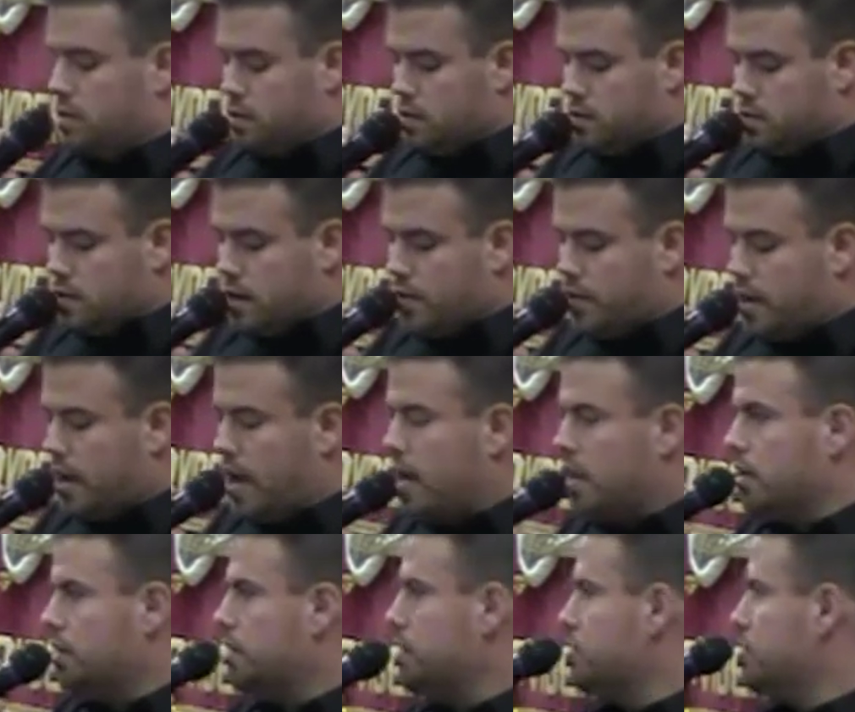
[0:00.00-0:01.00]
Terry
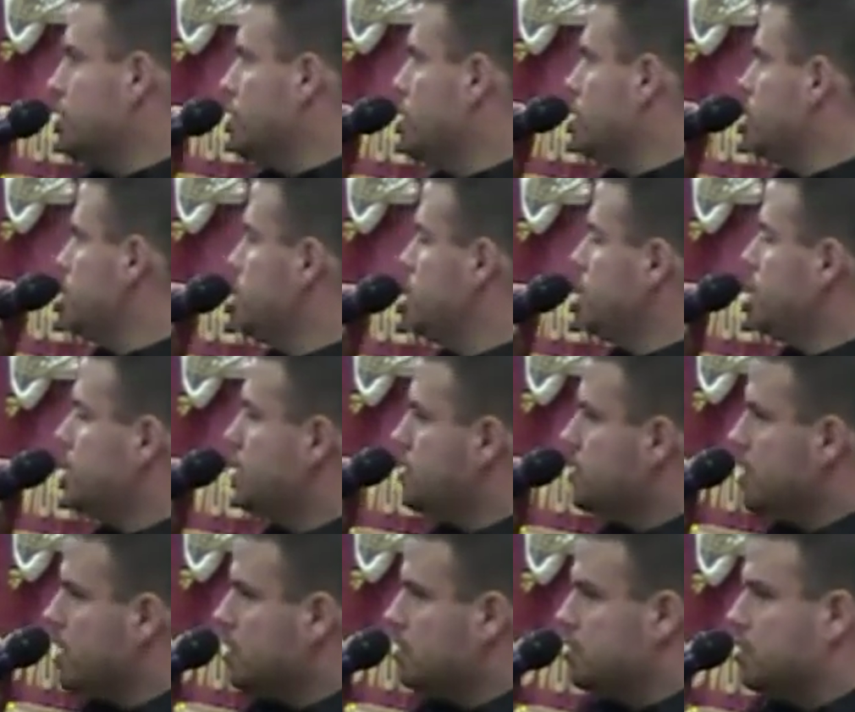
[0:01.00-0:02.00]
Allen is going to be
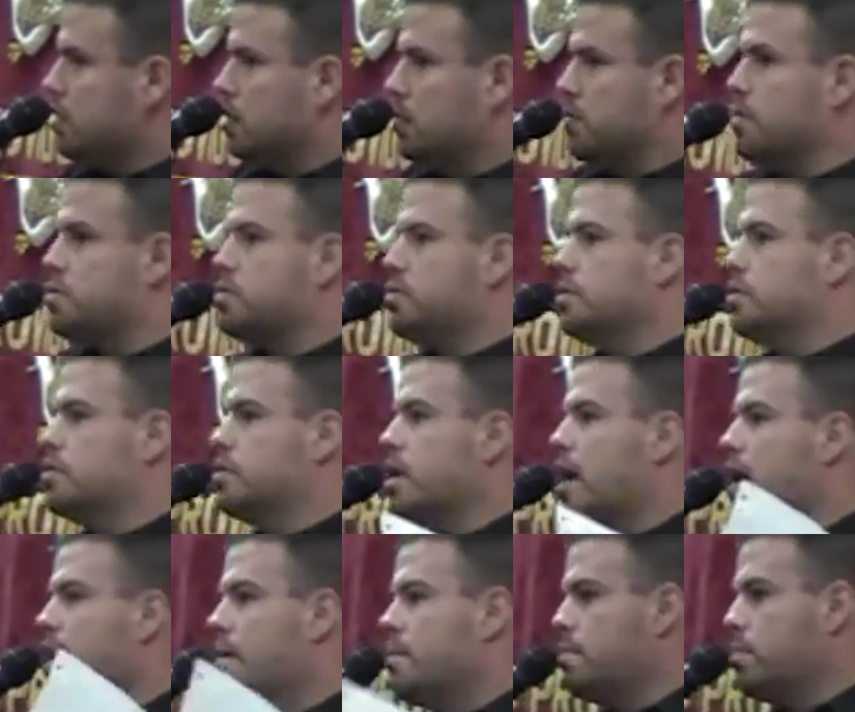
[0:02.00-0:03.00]
inducting Mr.
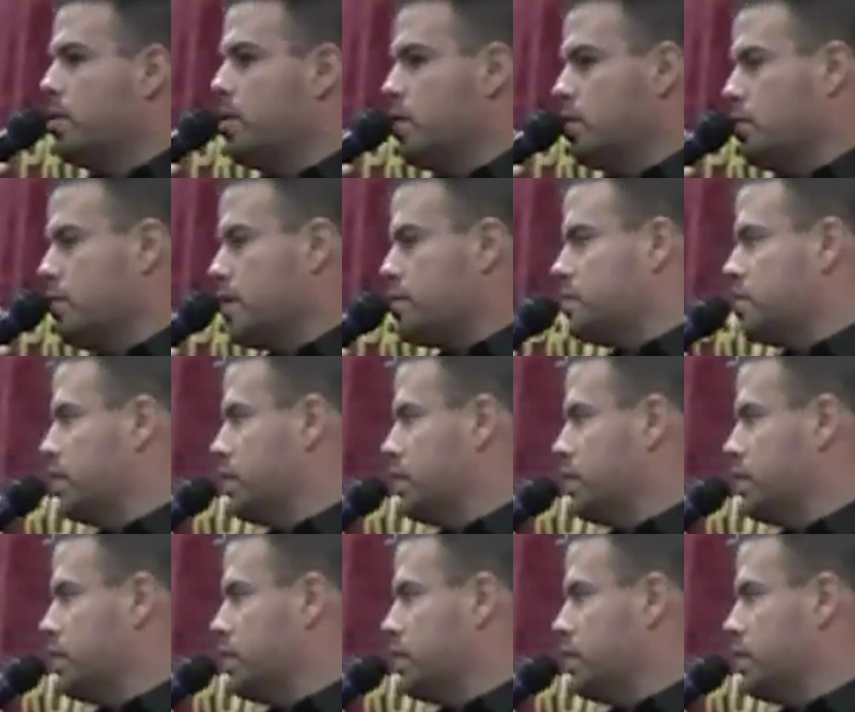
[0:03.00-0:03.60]
Tom Burke, wrestling